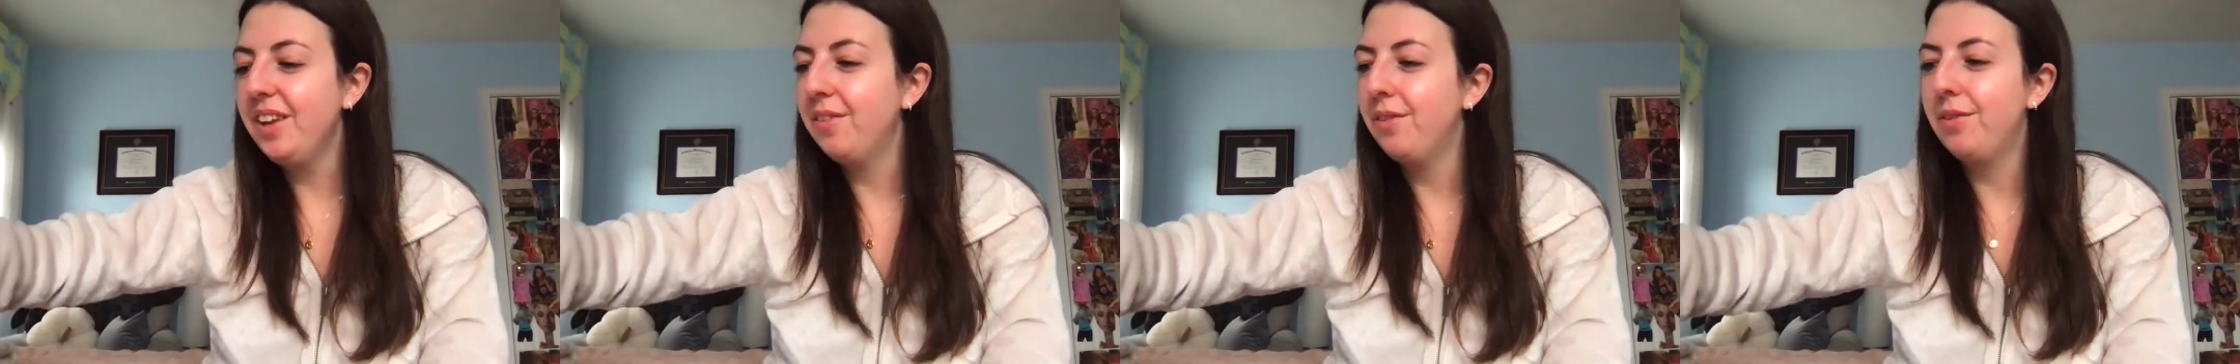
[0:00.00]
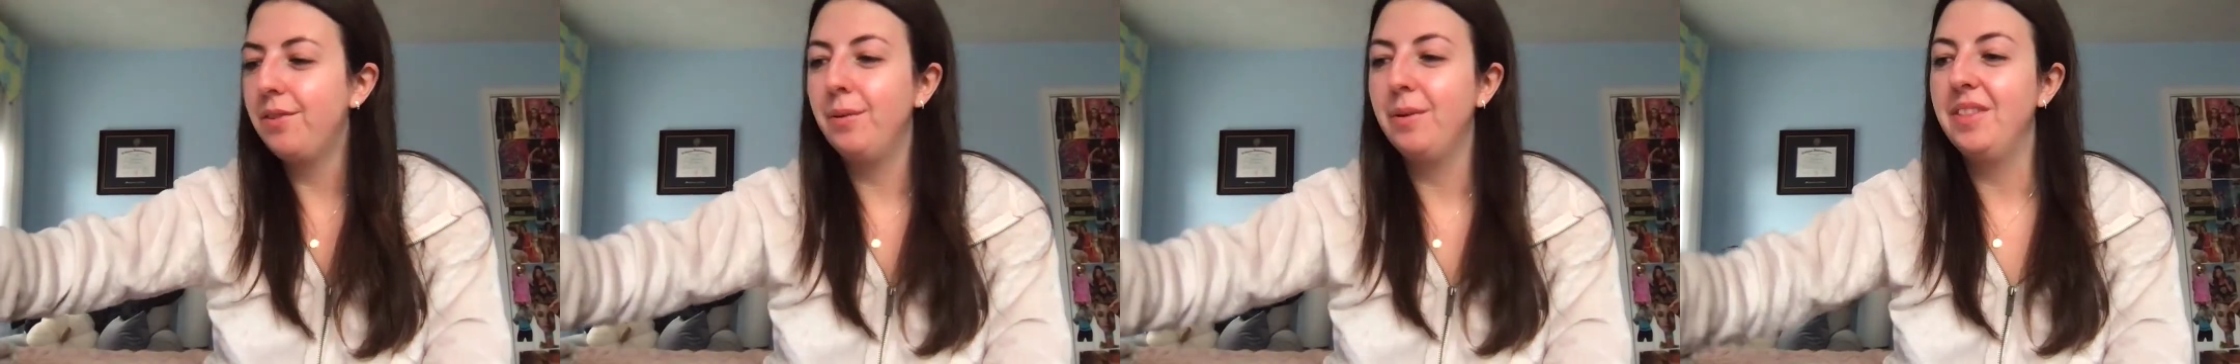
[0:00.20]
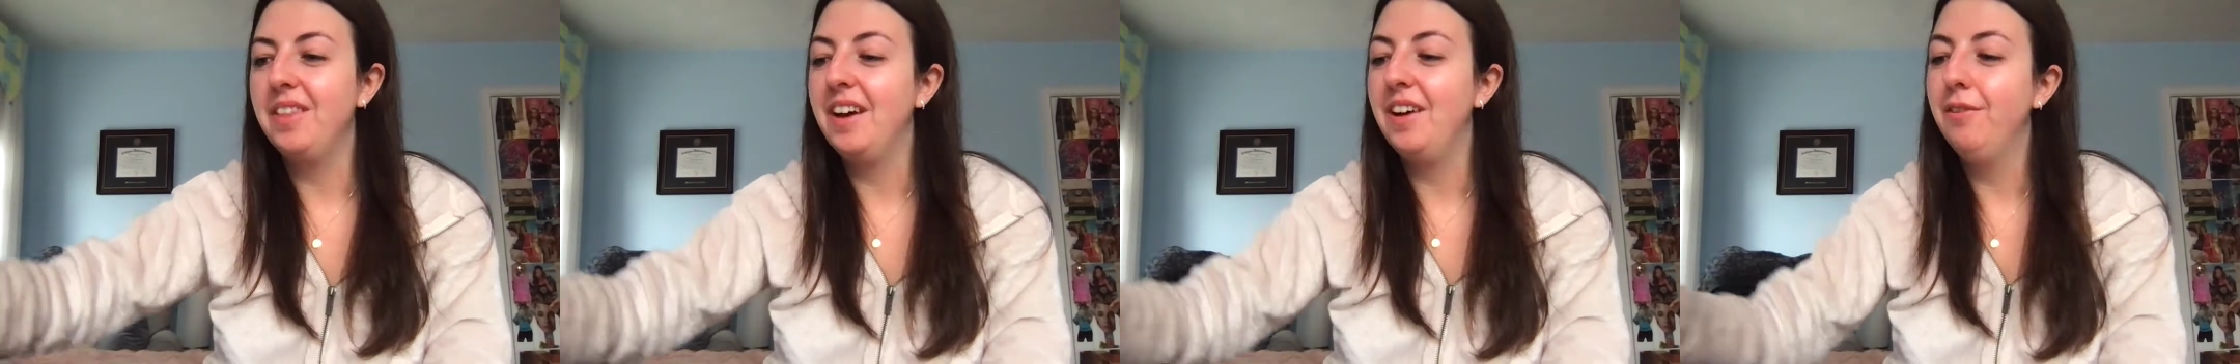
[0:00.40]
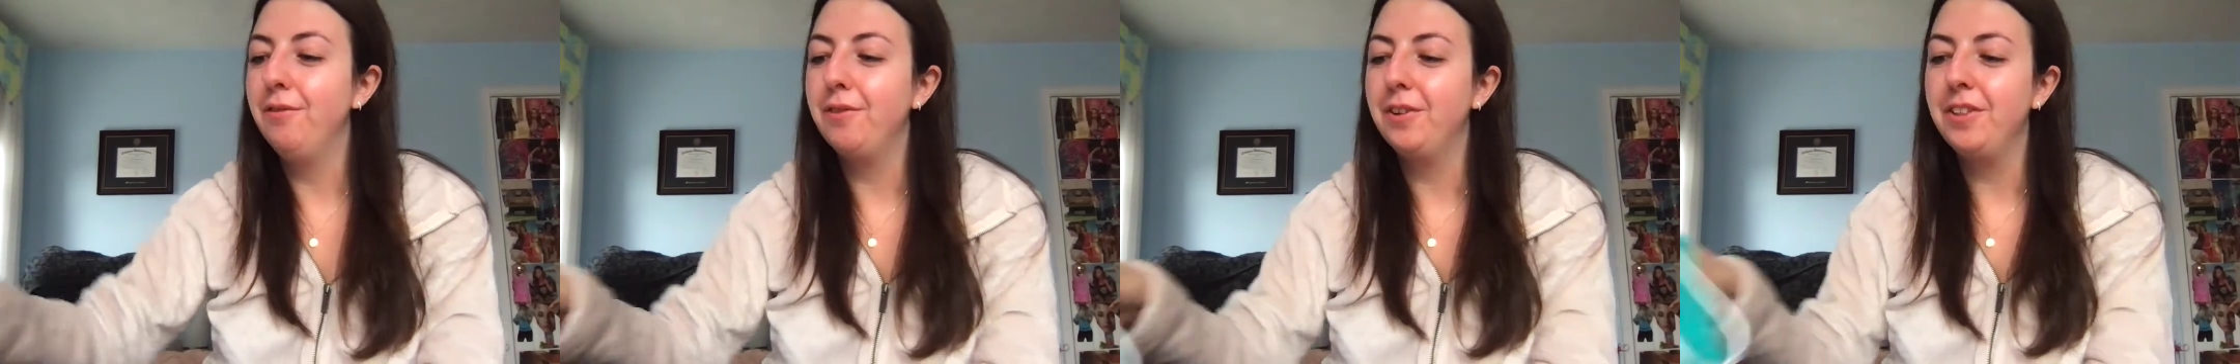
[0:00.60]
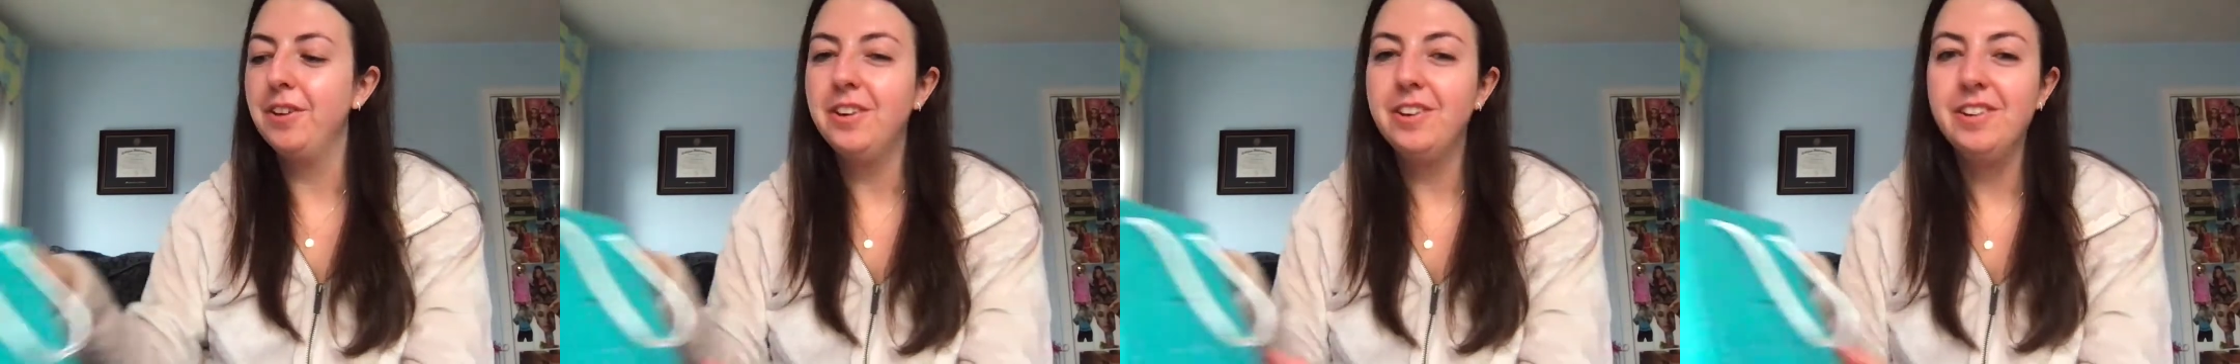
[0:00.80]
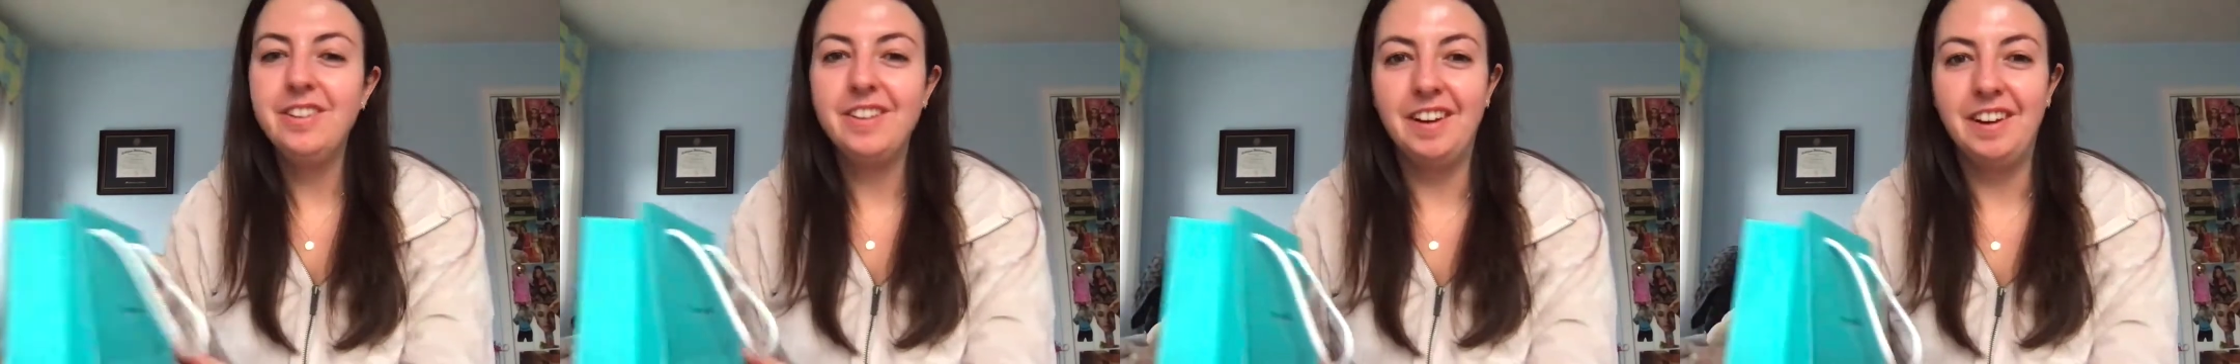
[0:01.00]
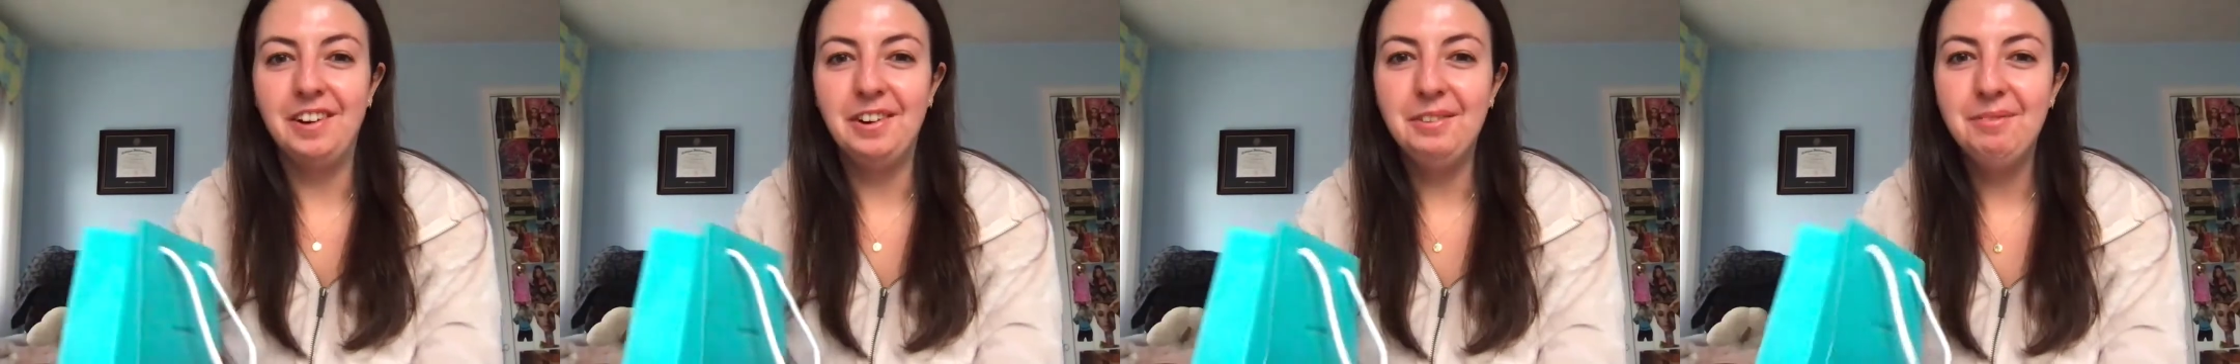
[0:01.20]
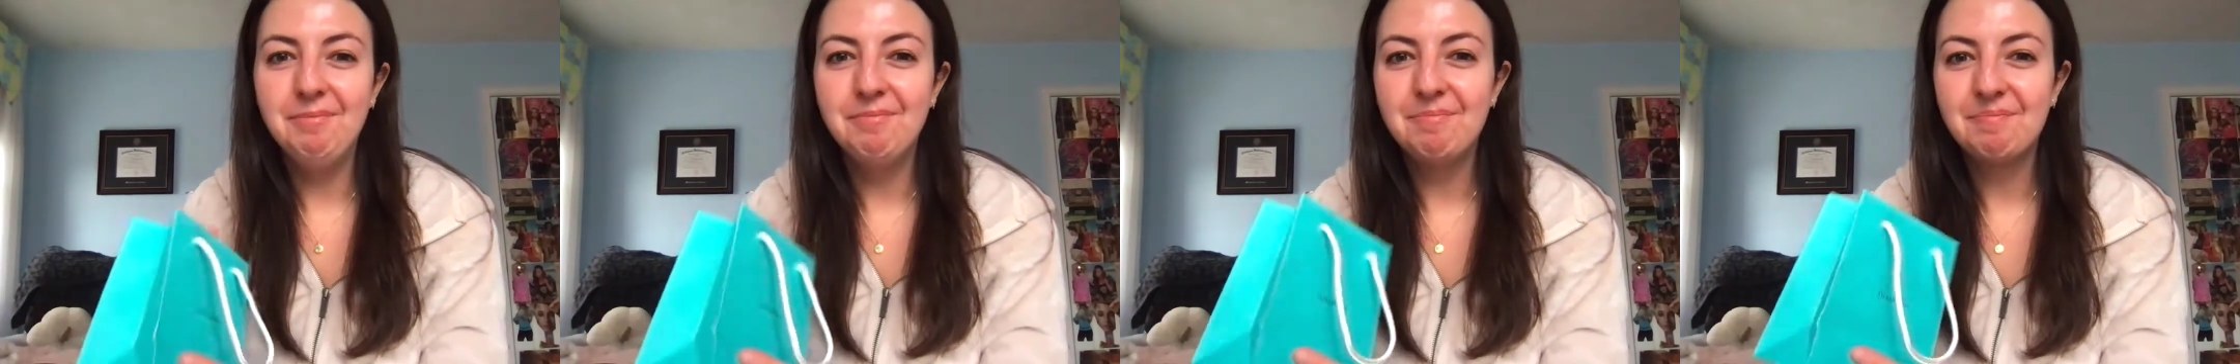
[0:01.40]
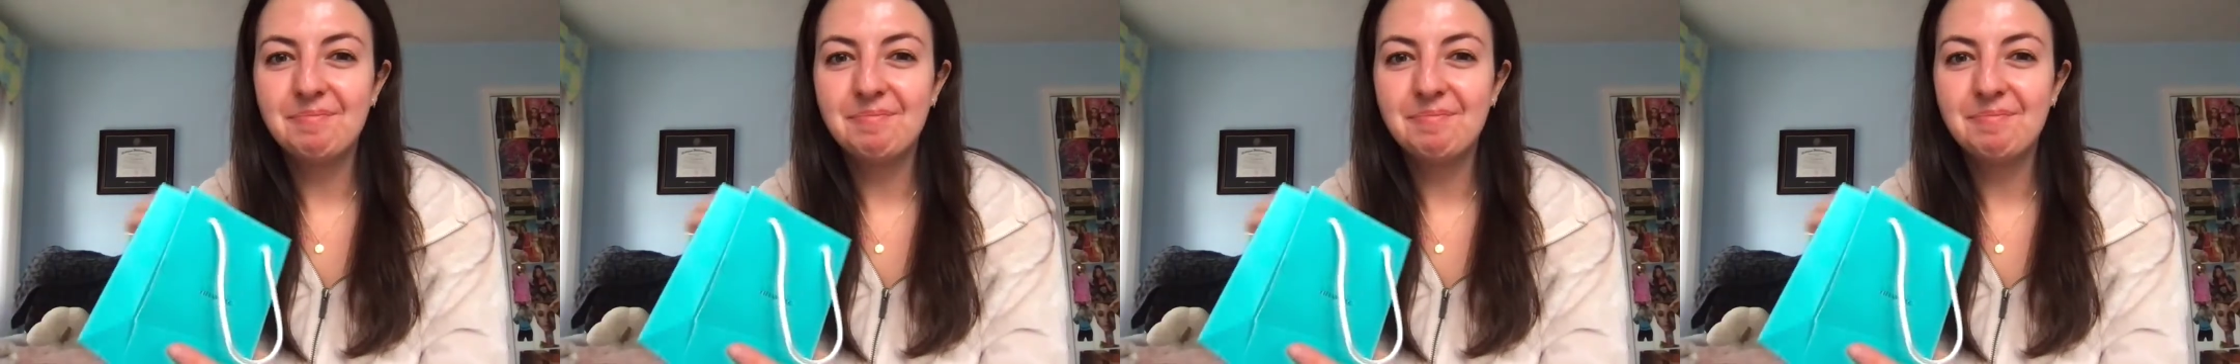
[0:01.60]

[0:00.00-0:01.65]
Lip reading: So without further ado,